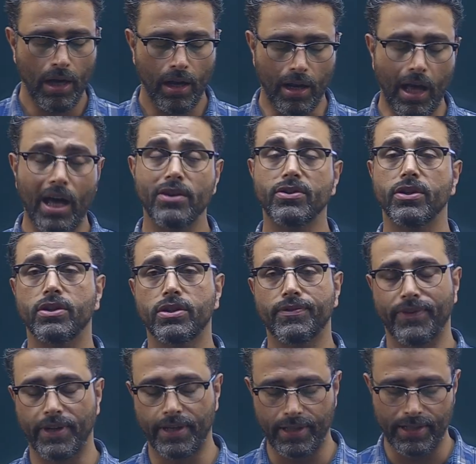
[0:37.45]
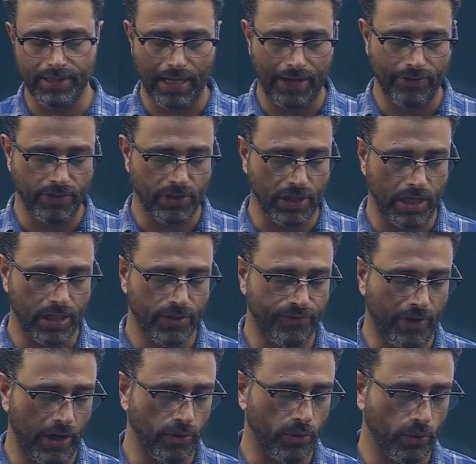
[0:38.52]
larger sphere is having charge
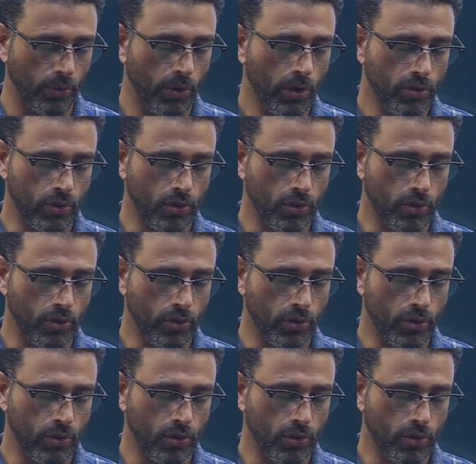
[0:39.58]
5q.